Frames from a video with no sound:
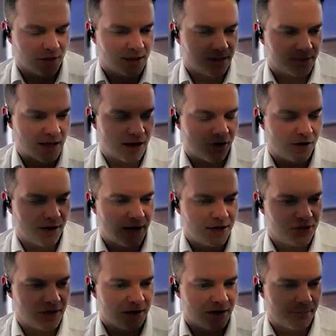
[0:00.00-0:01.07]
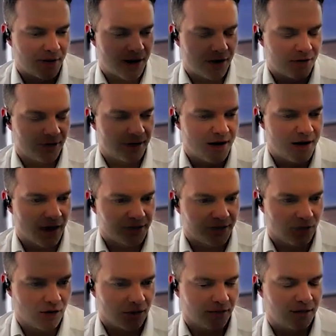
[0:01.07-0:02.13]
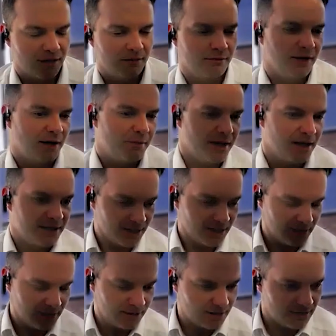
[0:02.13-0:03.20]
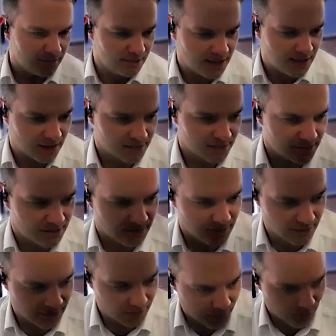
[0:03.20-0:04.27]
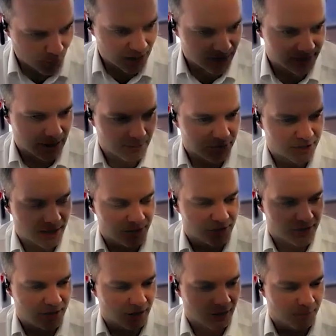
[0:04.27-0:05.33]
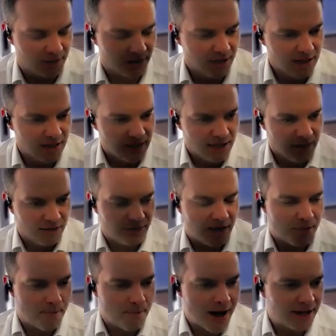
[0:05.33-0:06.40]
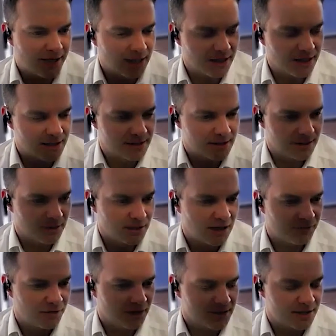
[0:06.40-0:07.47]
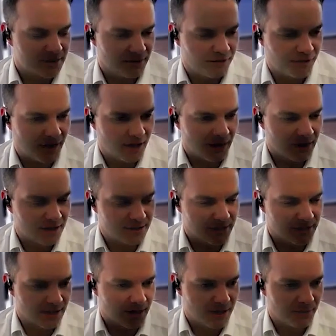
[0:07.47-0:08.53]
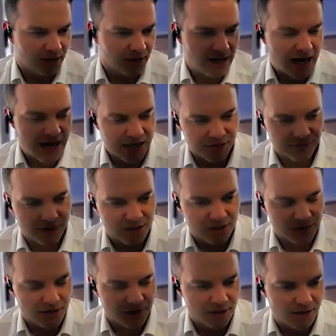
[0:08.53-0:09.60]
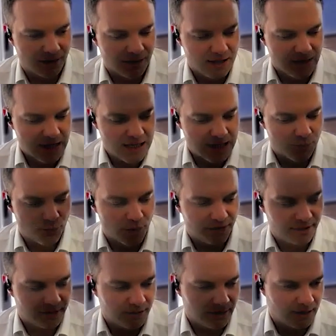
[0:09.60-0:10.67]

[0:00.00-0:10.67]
is our engineering partner KnightHawk. They're they're based in Texas. They're a well-established engineering company. Their mandate is to give us a finalized design by the end of this year with